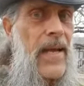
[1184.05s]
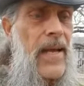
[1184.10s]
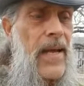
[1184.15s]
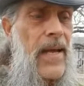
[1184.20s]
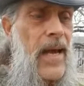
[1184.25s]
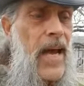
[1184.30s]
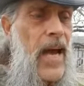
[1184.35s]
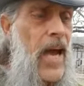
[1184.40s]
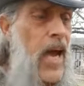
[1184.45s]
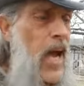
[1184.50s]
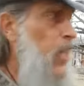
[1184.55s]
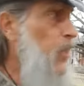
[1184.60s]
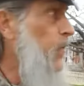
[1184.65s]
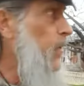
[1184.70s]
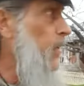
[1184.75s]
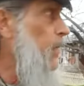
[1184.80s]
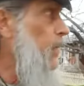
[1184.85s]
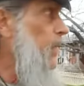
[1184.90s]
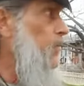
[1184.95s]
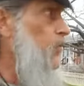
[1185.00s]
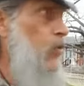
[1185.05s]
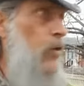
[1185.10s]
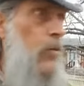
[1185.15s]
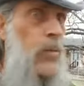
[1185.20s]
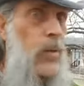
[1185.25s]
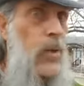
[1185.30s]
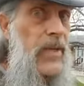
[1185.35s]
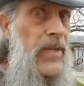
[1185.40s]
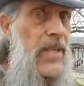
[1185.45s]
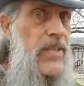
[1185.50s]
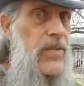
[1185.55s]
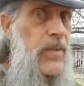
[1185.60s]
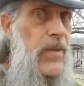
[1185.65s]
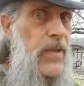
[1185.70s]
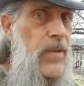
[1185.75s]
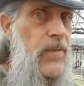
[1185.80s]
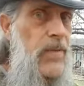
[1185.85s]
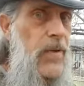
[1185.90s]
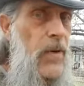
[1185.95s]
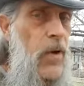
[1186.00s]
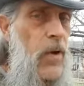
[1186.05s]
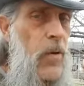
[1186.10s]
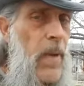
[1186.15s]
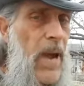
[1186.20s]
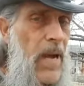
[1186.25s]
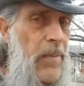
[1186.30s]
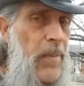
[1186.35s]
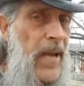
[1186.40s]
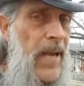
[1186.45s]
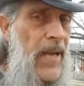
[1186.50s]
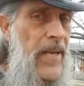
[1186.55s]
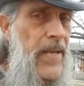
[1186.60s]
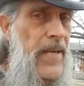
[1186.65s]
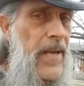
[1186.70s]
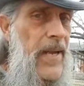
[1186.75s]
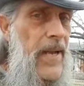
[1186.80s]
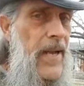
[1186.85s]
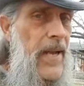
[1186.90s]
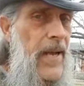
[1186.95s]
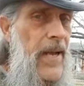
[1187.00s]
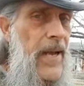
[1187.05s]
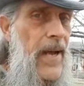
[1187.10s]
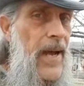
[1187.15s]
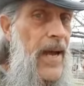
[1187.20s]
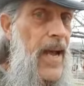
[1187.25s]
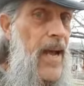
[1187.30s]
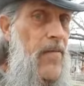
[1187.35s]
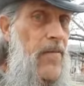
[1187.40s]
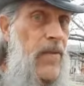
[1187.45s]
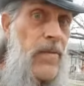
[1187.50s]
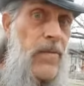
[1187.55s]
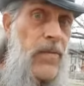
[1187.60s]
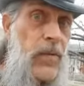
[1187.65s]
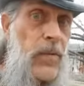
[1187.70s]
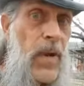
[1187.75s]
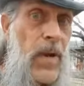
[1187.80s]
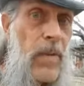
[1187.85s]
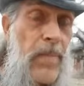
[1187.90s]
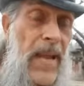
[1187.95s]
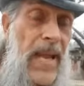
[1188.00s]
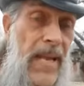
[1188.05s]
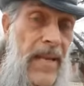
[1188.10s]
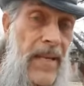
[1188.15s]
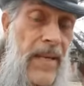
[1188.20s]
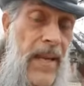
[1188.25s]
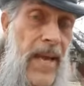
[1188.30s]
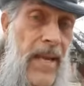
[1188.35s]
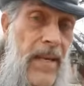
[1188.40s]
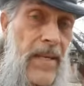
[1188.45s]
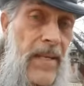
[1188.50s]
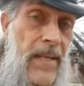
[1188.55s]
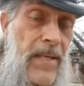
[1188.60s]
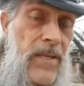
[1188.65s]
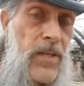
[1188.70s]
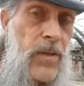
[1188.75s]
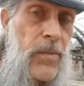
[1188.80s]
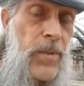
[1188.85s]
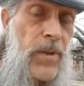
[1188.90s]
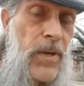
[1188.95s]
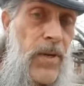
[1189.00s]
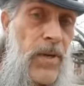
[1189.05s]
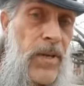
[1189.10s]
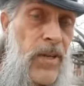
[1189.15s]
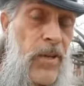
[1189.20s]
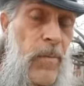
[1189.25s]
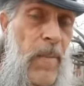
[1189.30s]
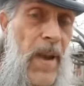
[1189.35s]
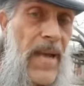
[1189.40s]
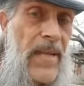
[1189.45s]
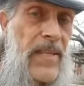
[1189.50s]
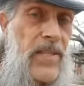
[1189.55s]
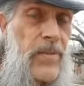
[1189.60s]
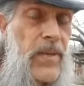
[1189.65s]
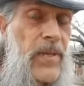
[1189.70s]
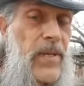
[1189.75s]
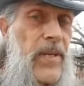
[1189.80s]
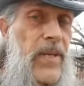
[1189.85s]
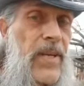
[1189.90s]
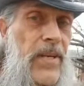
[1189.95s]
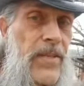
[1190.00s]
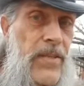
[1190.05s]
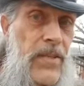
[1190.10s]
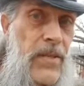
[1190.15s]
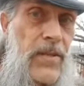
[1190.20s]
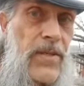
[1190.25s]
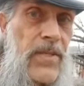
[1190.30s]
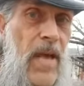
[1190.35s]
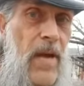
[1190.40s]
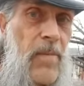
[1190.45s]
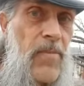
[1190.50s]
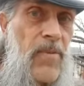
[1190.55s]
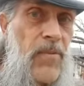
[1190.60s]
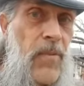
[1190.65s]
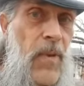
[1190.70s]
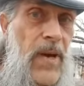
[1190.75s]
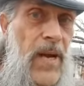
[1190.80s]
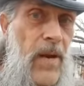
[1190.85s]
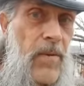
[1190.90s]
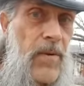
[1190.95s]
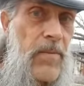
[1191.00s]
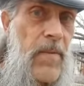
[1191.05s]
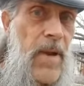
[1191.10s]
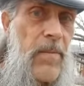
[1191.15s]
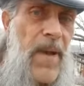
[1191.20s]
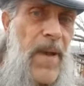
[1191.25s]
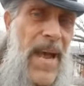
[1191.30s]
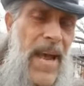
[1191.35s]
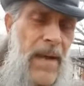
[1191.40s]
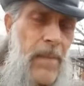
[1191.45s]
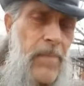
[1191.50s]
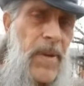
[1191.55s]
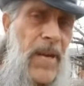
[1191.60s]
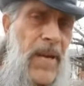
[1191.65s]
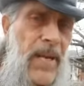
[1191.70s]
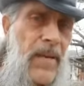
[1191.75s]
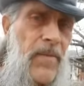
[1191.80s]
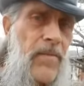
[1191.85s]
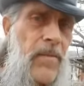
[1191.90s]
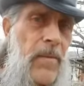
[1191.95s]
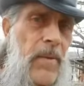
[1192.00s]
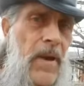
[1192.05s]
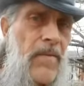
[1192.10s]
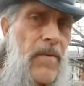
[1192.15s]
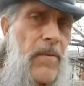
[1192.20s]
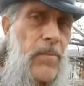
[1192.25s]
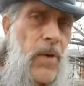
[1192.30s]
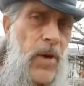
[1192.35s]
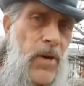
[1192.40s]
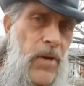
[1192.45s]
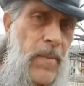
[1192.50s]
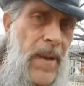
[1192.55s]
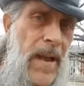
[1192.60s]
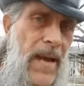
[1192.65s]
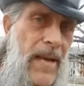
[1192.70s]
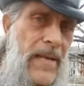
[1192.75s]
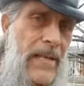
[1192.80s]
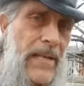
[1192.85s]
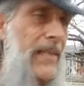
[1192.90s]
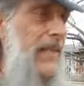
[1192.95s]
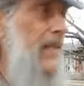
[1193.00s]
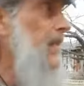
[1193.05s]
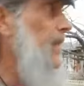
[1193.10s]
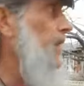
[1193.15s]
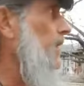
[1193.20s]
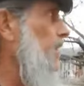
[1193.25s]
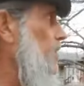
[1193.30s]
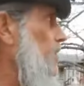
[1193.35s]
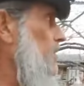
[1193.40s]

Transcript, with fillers: I highly recommend turmeric. That's really good for lower back pain. I have an infrared pain light that you can put underneath your back. So I at least use that before I got rid of my back pain from having a broken back, which I